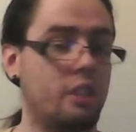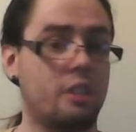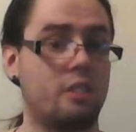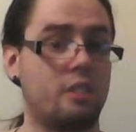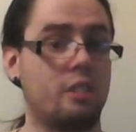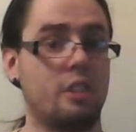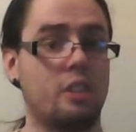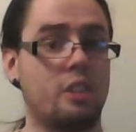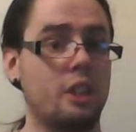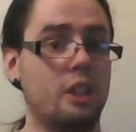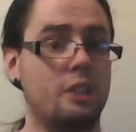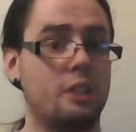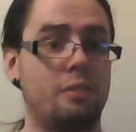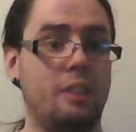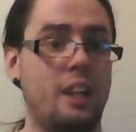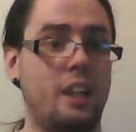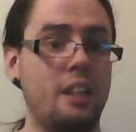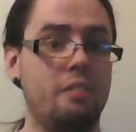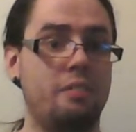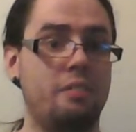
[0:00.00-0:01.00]
the darts
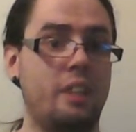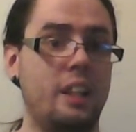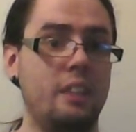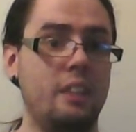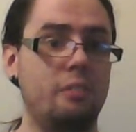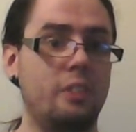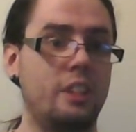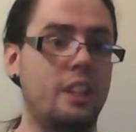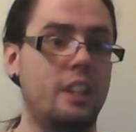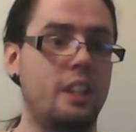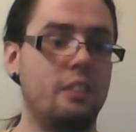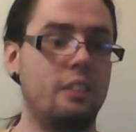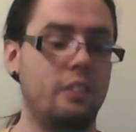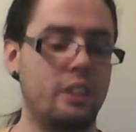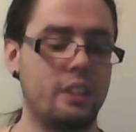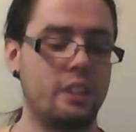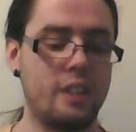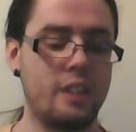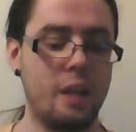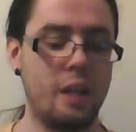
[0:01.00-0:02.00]
fly fine with
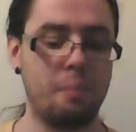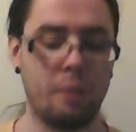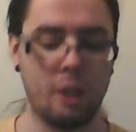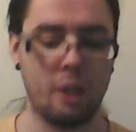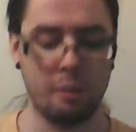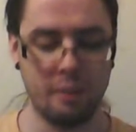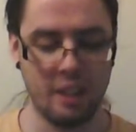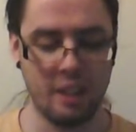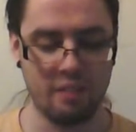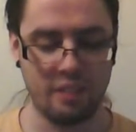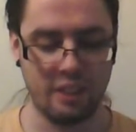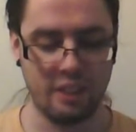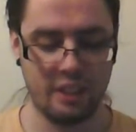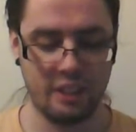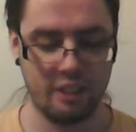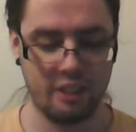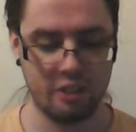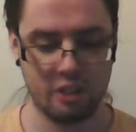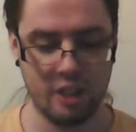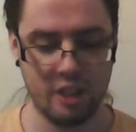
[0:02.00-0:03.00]
the tape on them and everything.
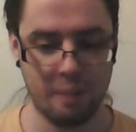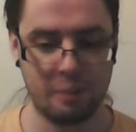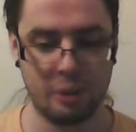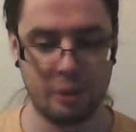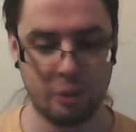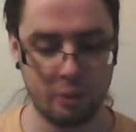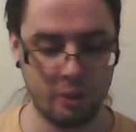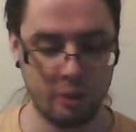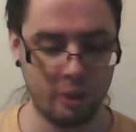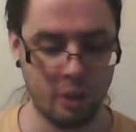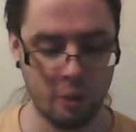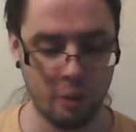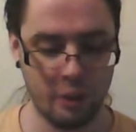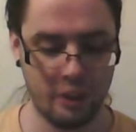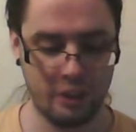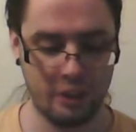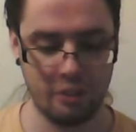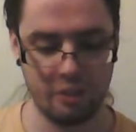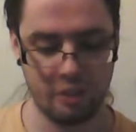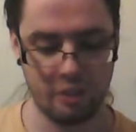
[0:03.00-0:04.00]
There's absolutely no
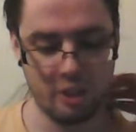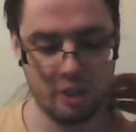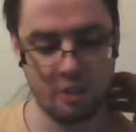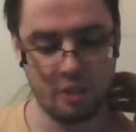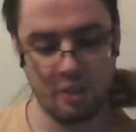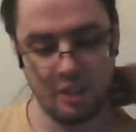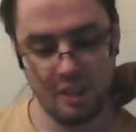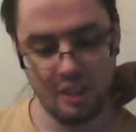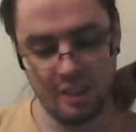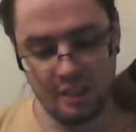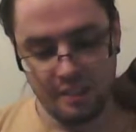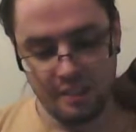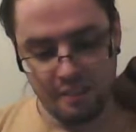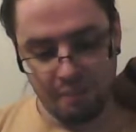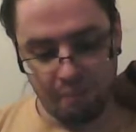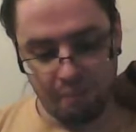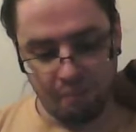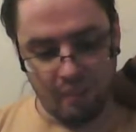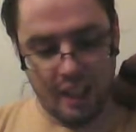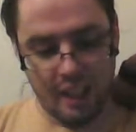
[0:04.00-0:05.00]
issues. So
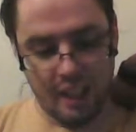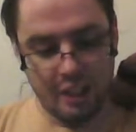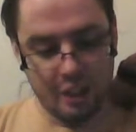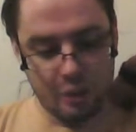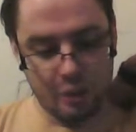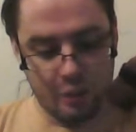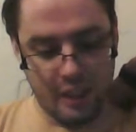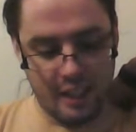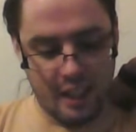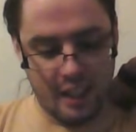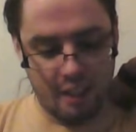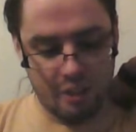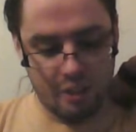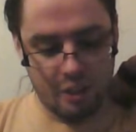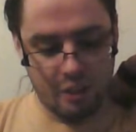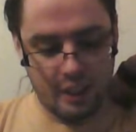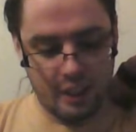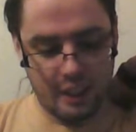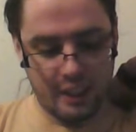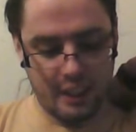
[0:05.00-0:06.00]
I just ran out,
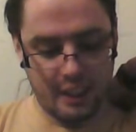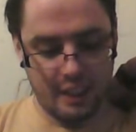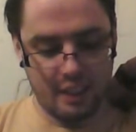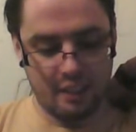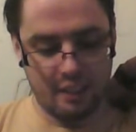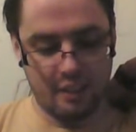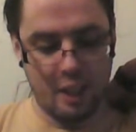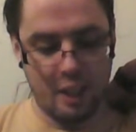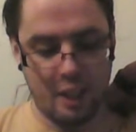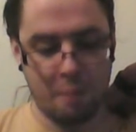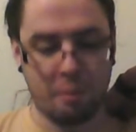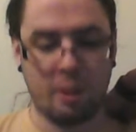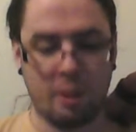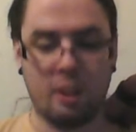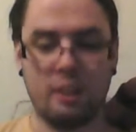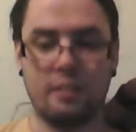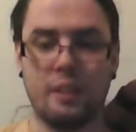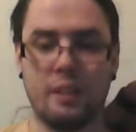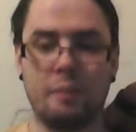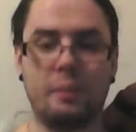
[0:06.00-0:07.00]
so I can't tape
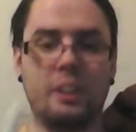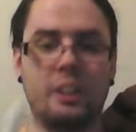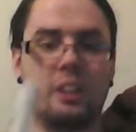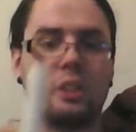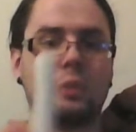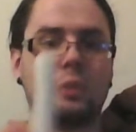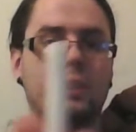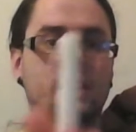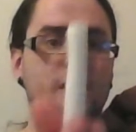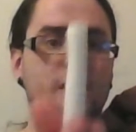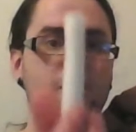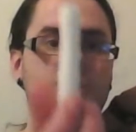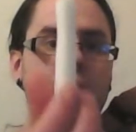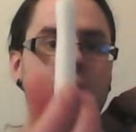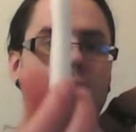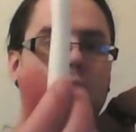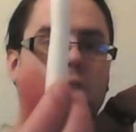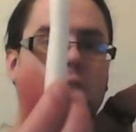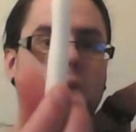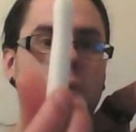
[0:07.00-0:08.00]
all of them. And here's one that's
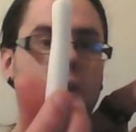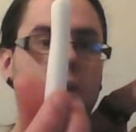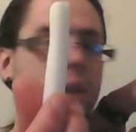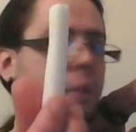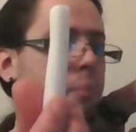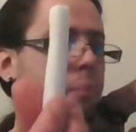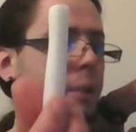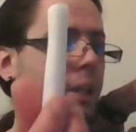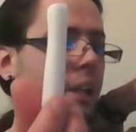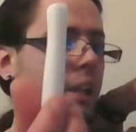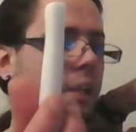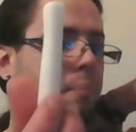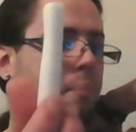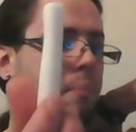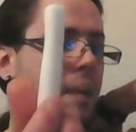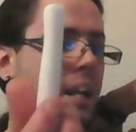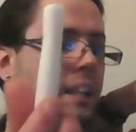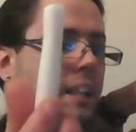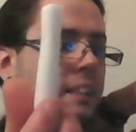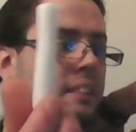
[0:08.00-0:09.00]
squished pretty
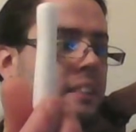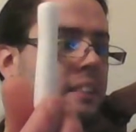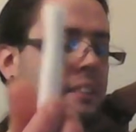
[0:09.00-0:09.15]
bad.